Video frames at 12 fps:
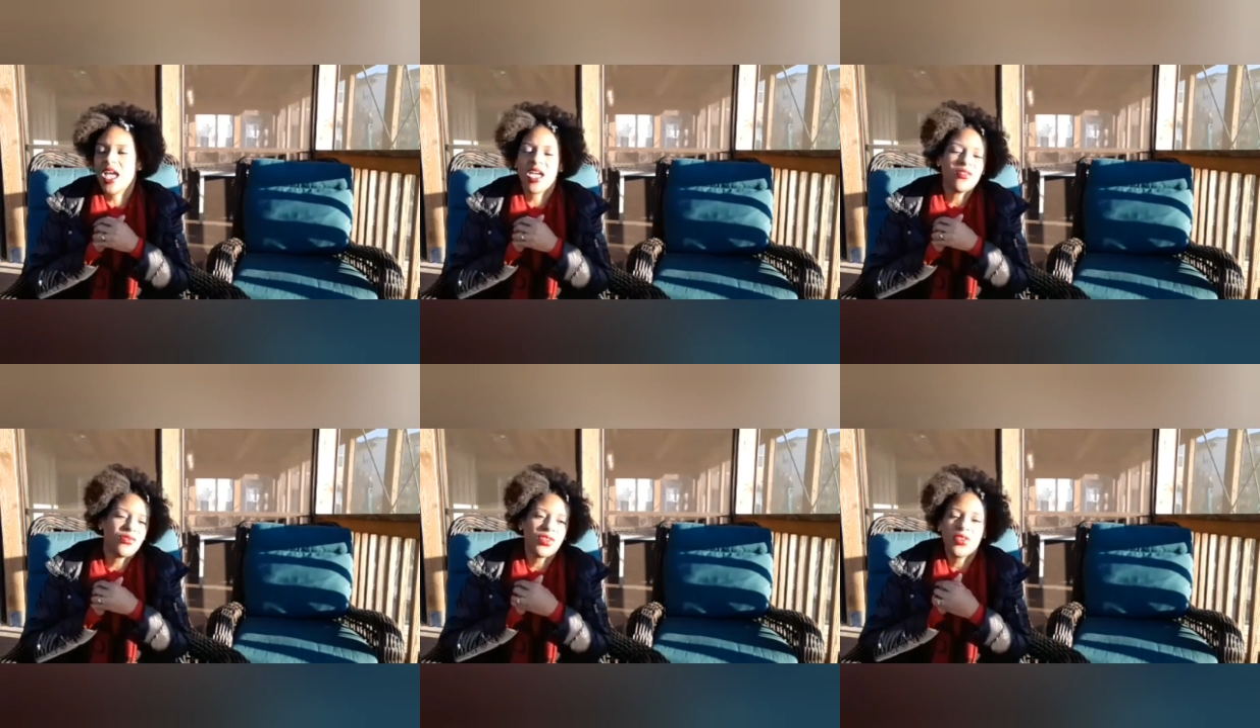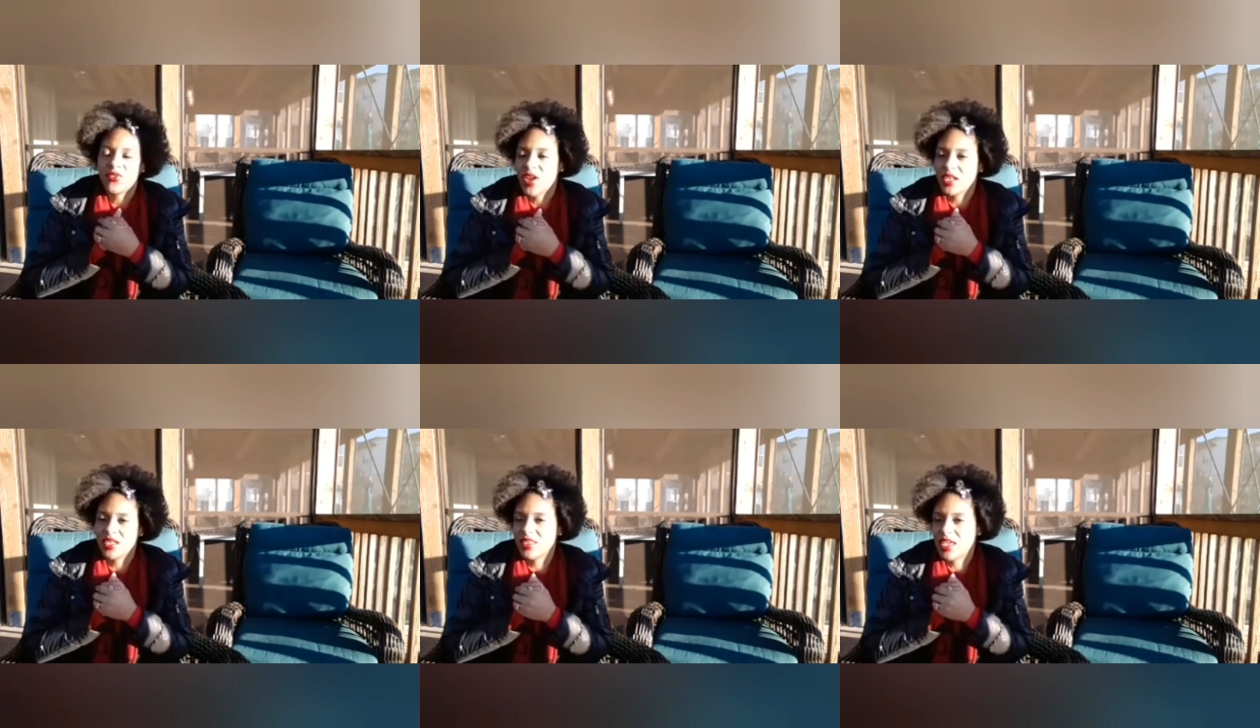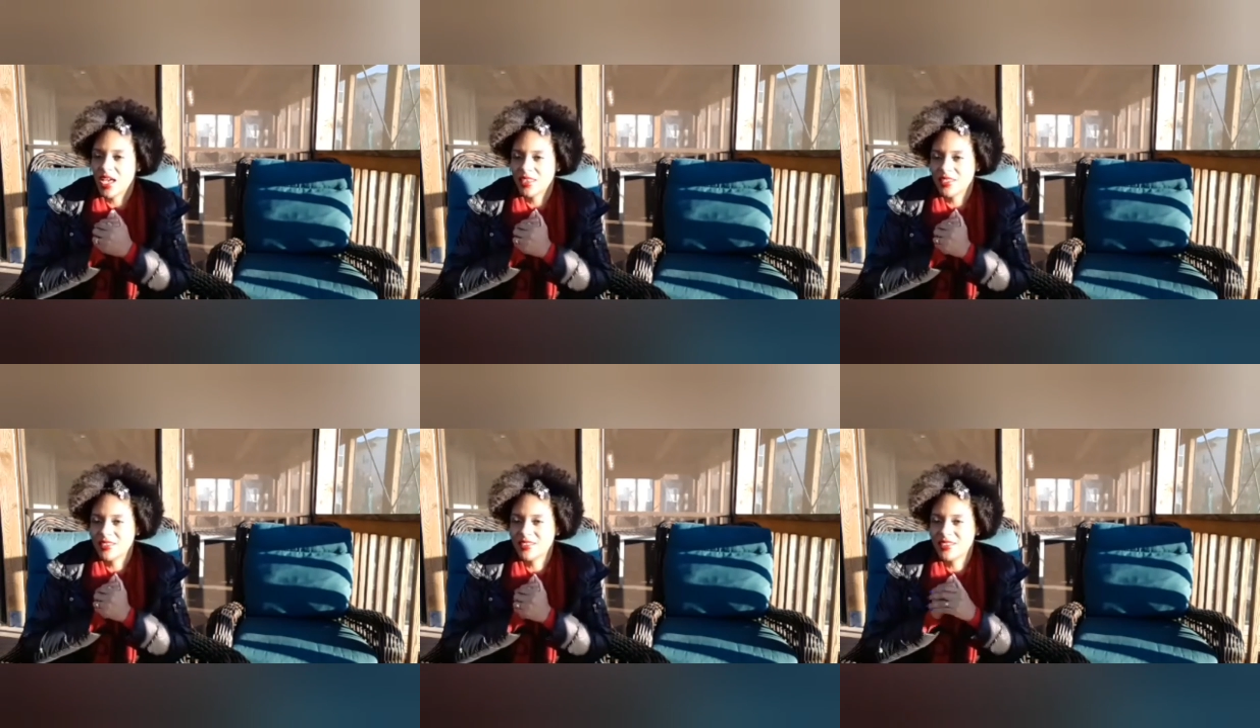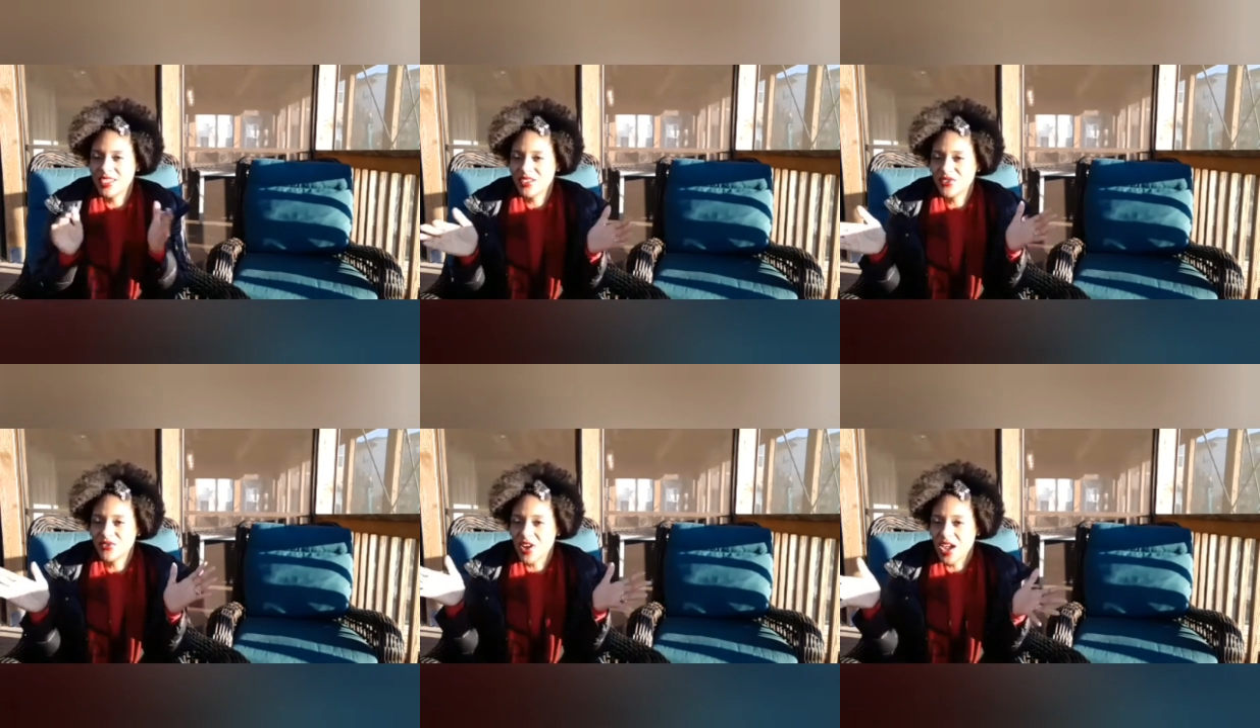every Friday they had this
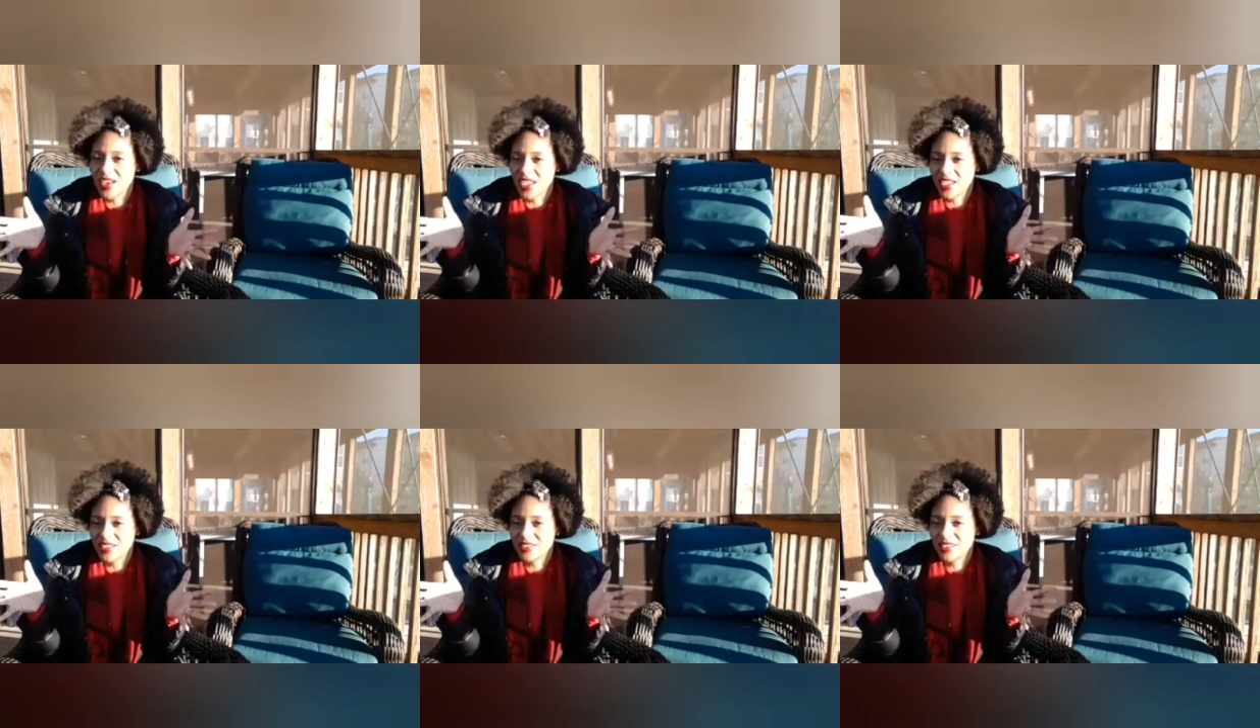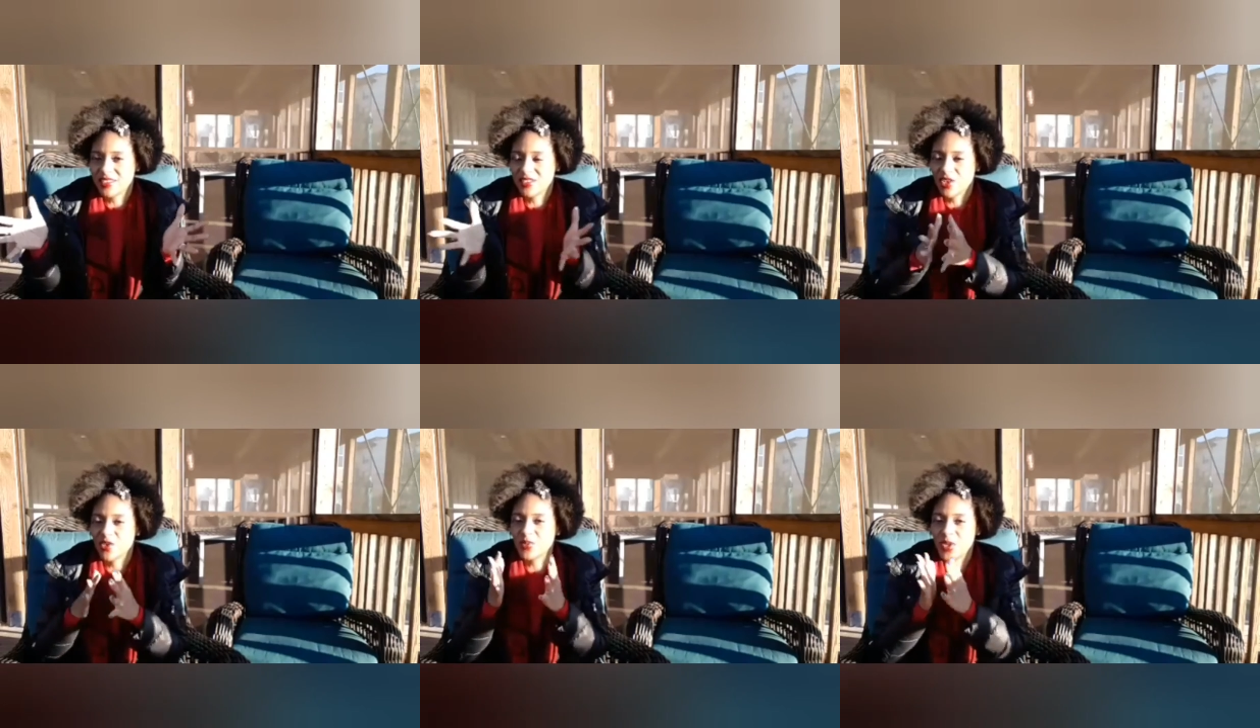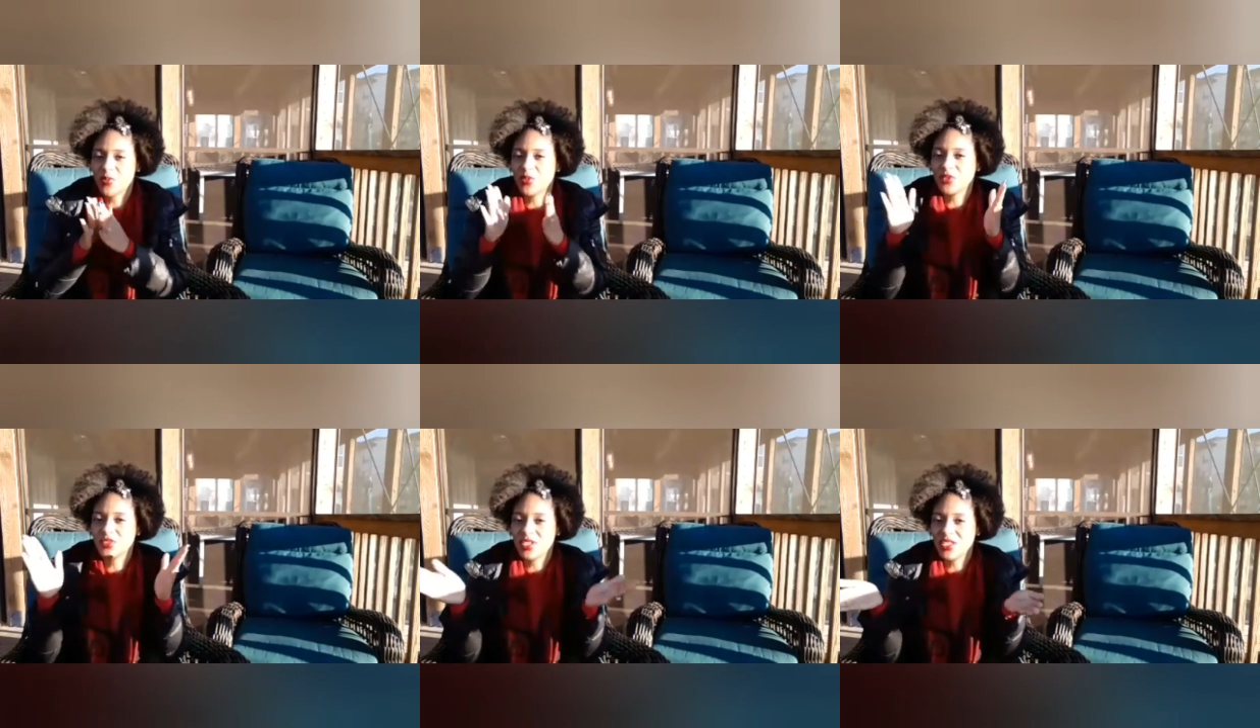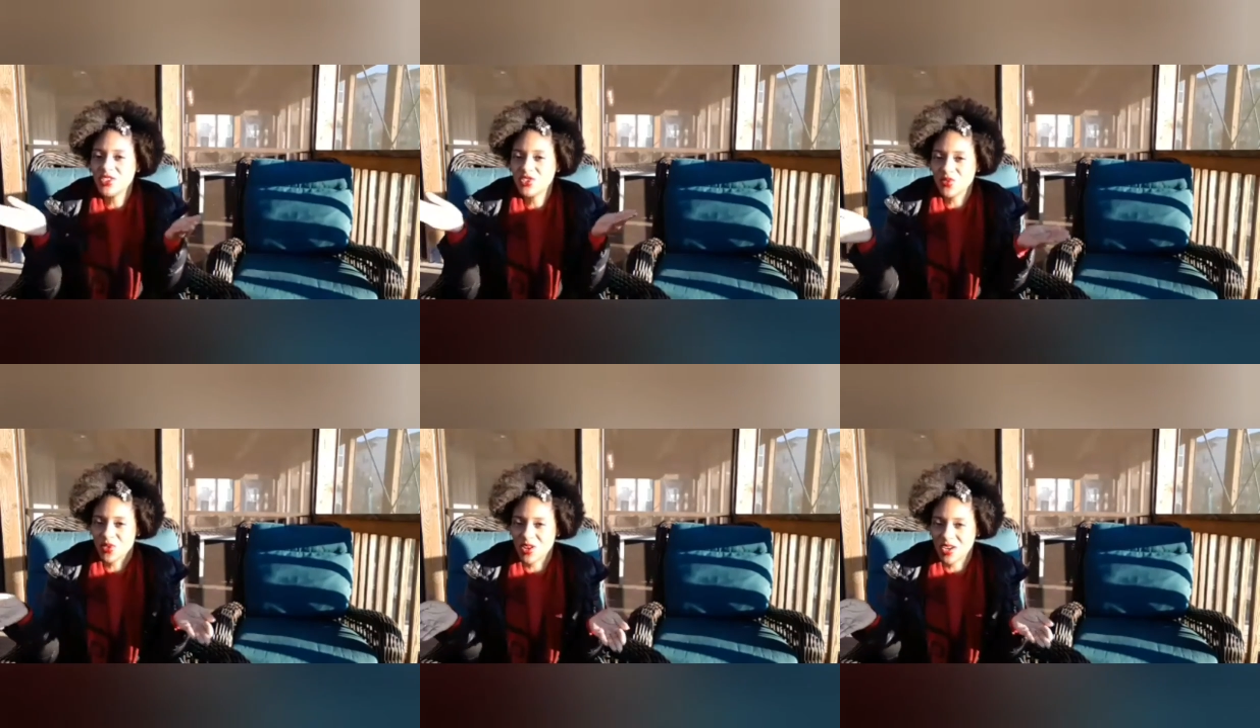ditch Fridays. So people ditched
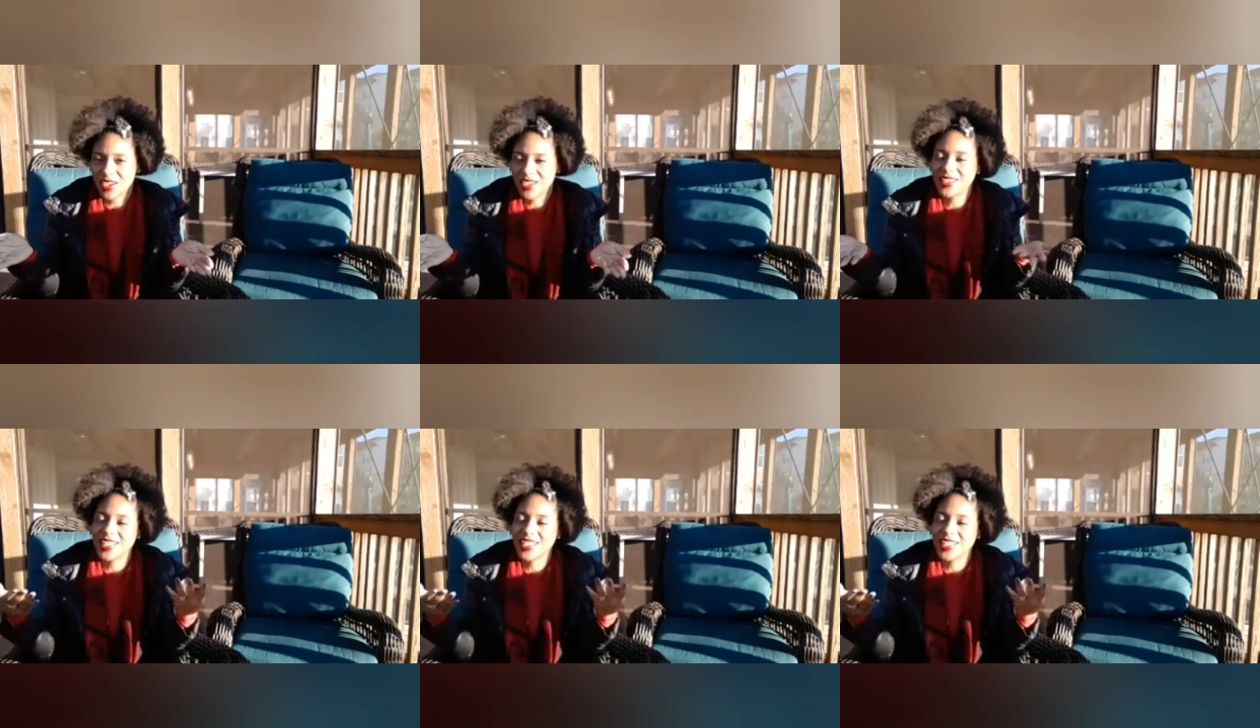work.